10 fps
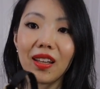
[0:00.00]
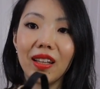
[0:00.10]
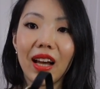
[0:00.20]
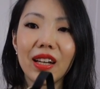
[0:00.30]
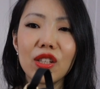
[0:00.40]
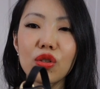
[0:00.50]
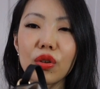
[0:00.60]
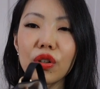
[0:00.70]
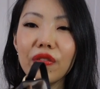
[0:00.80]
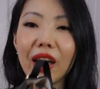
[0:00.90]
yeah, it's
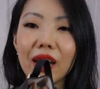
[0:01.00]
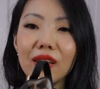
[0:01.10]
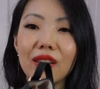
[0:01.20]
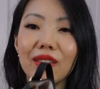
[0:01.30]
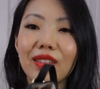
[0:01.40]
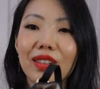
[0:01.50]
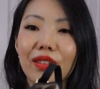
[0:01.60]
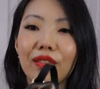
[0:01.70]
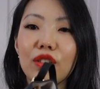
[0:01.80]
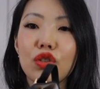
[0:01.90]
sort of that
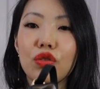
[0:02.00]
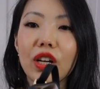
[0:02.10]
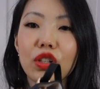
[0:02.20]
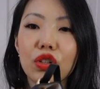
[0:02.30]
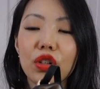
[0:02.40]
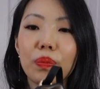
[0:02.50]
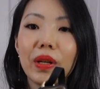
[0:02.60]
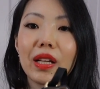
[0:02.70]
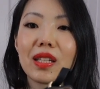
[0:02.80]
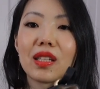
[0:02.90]
structured
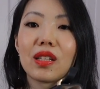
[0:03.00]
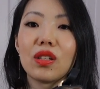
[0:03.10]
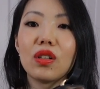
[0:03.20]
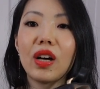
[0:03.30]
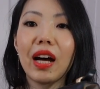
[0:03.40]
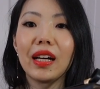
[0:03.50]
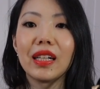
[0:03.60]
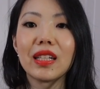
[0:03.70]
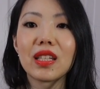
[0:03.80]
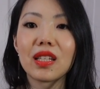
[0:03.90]
but still
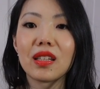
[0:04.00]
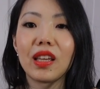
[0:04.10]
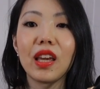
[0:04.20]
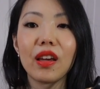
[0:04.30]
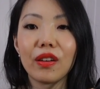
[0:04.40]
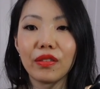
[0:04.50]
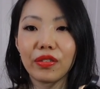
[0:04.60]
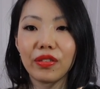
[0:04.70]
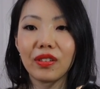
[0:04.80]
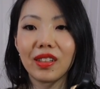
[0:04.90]
has
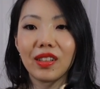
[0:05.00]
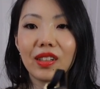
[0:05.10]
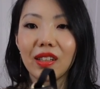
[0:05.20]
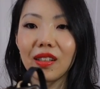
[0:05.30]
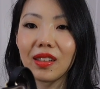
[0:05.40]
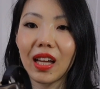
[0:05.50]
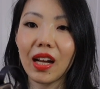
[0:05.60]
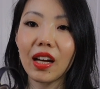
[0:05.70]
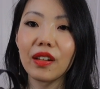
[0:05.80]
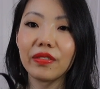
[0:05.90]
give, that
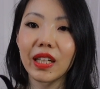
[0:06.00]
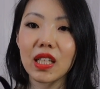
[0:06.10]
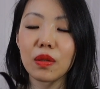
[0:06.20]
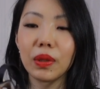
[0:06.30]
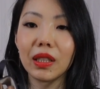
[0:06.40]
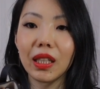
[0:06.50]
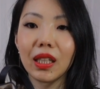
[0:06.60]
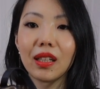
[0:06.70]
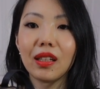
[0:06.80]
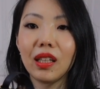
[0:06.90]
kind of flexibility,
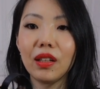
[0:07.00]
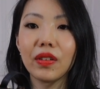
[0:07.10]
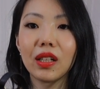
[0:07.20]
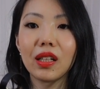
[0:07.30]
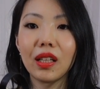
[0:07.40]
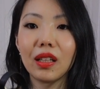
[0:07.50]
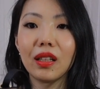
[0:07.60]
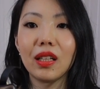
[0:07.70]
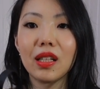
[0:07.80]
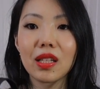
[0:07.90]
even in
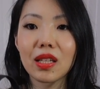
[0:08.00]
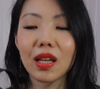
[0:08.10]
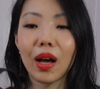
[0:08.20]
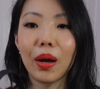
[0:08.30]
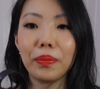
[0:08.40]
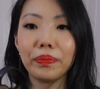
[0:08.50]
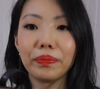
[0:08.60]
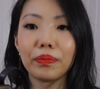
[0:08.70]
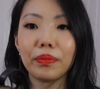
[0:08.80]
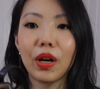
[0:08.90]
these um,
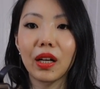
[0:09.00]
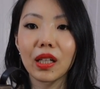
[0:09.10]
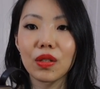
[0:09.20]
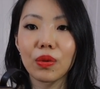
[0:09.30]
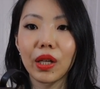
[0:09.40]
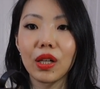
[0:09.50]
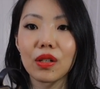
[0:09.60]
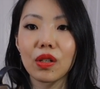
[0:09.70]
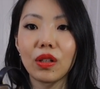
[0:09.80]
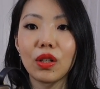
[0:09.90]
pockets right here.
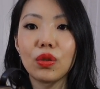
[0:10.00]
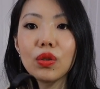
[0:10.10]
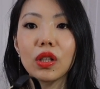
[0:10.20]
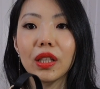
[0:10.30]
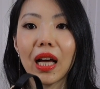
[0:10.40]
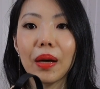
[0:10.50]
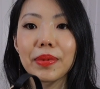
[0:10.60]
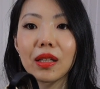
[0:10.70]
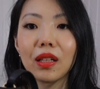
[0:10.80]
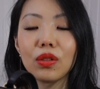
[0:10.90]
So they do
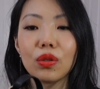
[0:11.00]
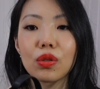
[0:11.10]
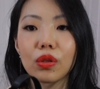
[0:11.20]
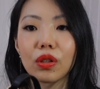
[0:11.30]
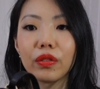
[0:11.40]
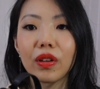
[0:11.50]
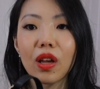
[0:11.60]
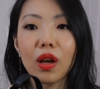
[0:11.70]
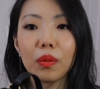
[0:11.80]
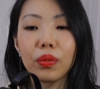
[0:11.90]
collapse and they do sort of
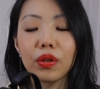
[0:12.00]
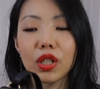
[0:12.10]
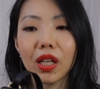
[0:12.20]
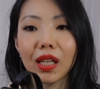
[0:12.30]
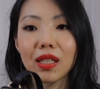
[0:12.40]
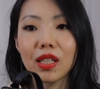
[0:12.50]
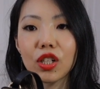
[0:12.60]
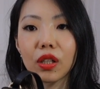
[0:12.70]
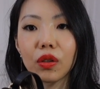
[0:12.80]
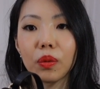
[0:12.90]
push against each
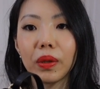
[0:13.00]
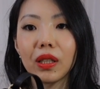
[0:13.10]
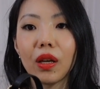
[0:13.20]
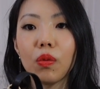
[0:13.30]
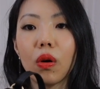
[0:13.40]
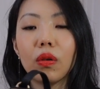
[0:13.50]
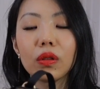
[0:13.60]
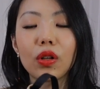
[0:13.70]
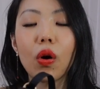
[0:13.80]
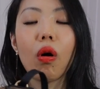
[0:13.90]
other, but they
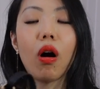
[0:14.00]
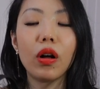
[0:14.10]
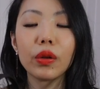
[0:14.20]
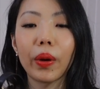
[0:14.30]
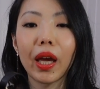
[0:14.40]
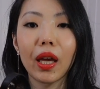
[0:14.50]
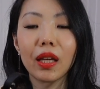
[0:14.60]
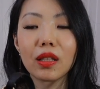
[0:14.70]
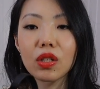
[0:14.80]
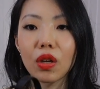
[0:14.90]
won't go all the way
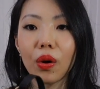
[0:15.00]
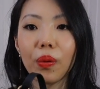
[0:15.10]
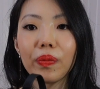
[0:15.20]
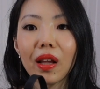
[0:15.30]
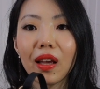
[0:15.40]
in. So